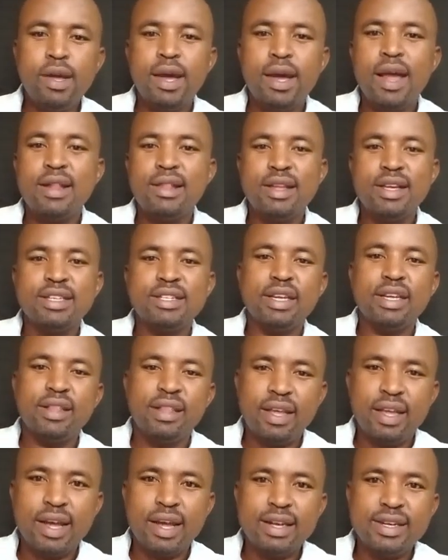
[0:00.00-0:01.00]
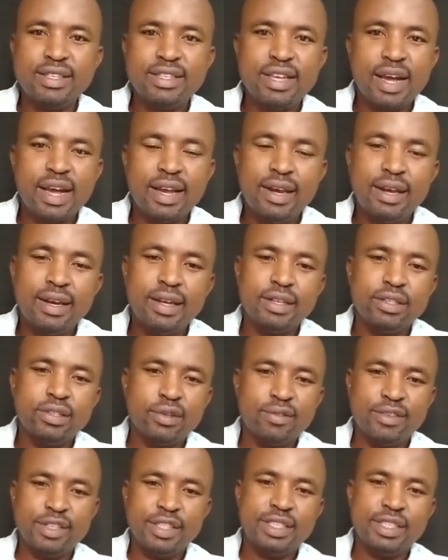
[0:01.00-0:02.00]
and they say their desired rate
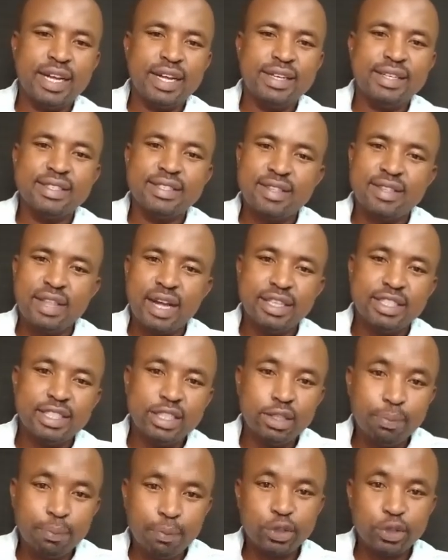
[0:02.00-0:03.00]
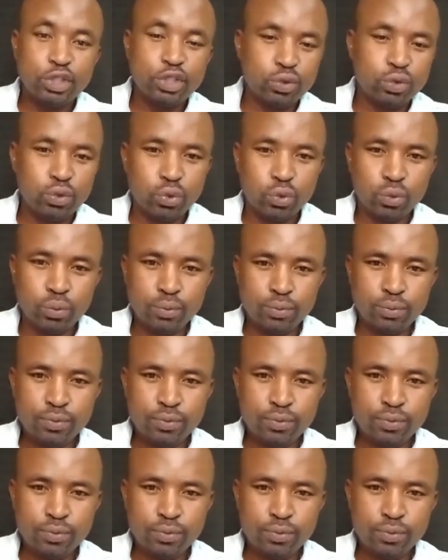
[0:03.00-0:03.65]
of return is 13.2.